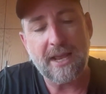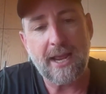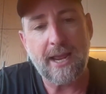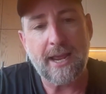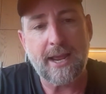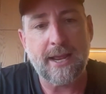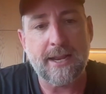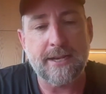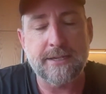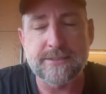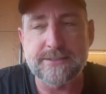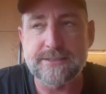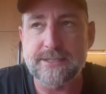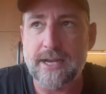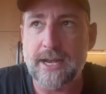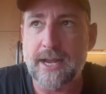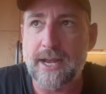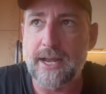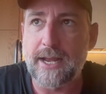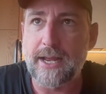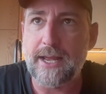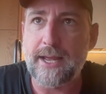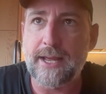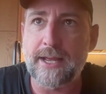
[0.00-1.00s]

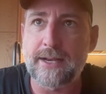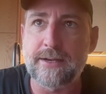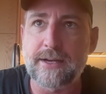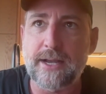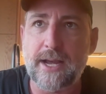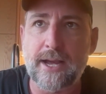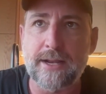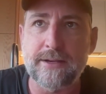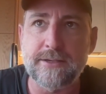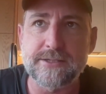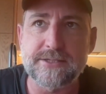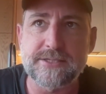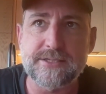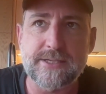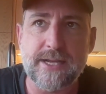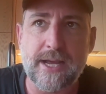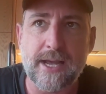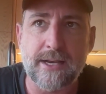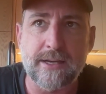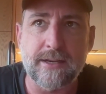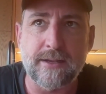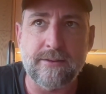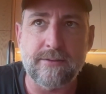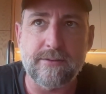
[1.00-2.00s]
and
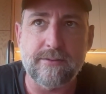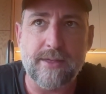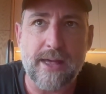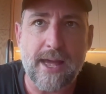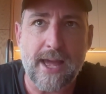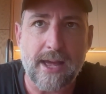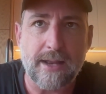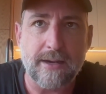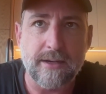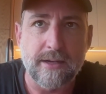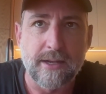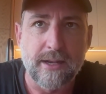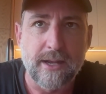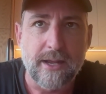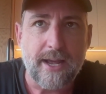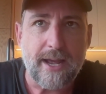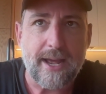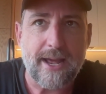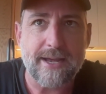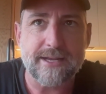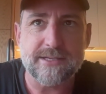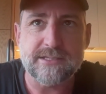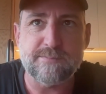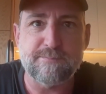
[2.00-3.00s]
understanding that,
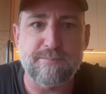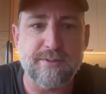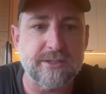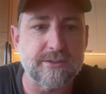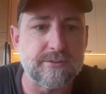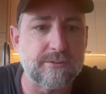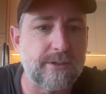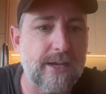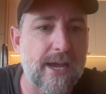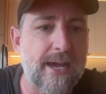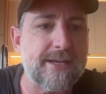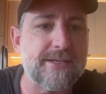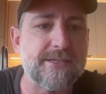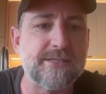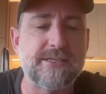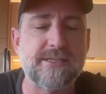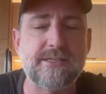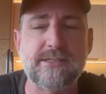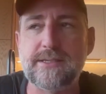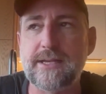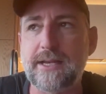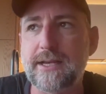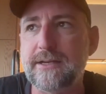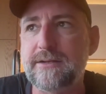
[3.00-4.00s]
as Bill Gates
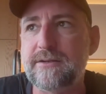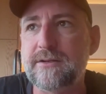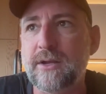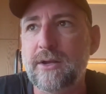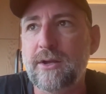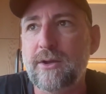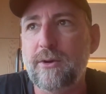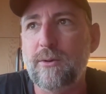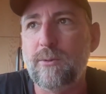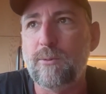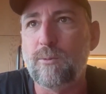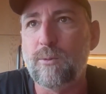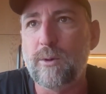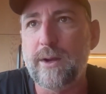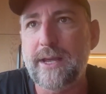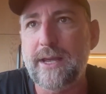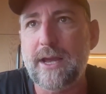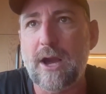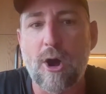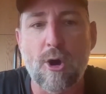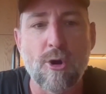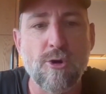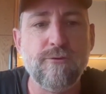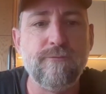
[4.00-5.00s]
said, we
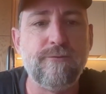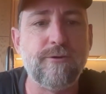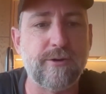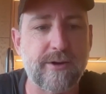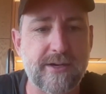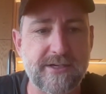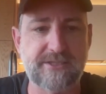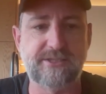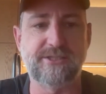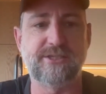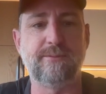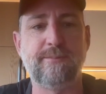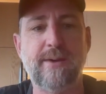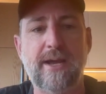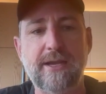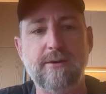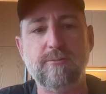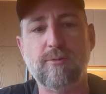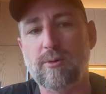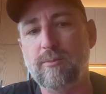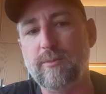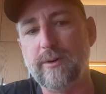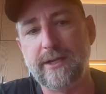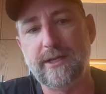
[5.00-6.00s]
overestimate
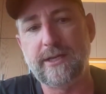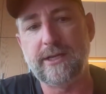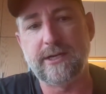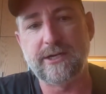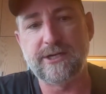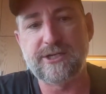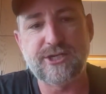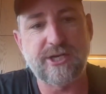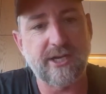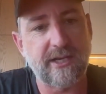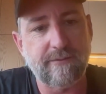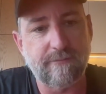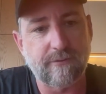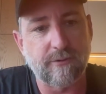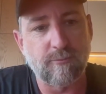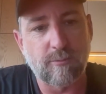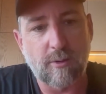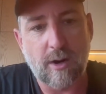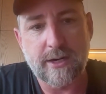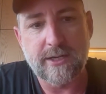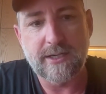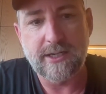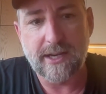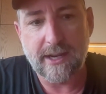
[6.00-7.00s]
what we can achieve in
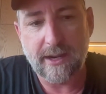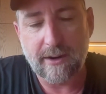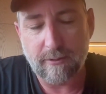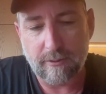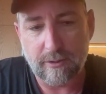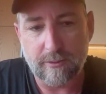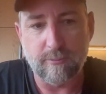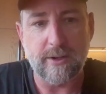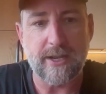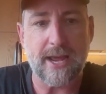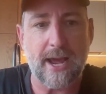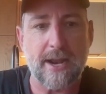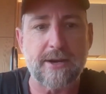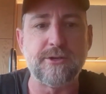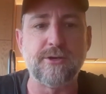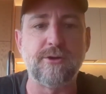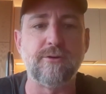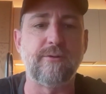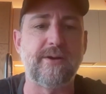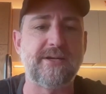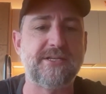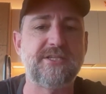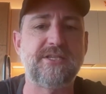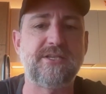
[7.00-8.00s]
1 year and we
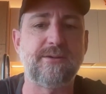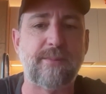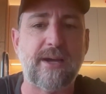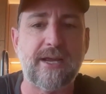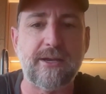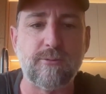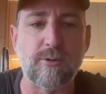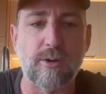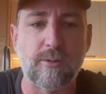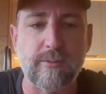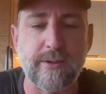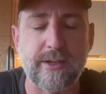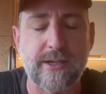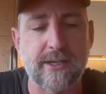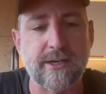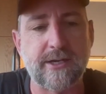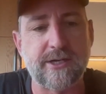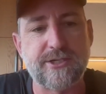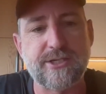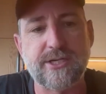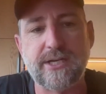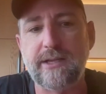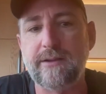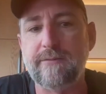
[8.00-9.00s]
underestimate what we can
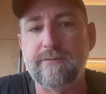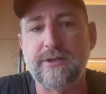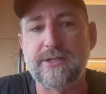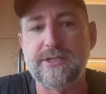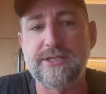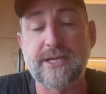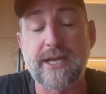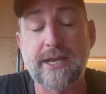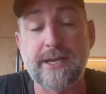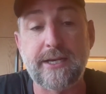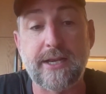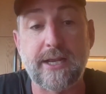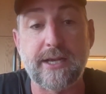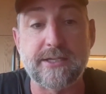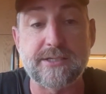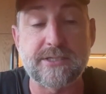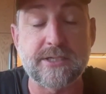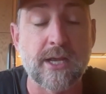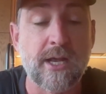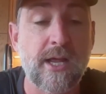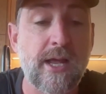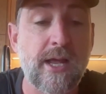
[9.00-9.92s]
achieve in 10 years.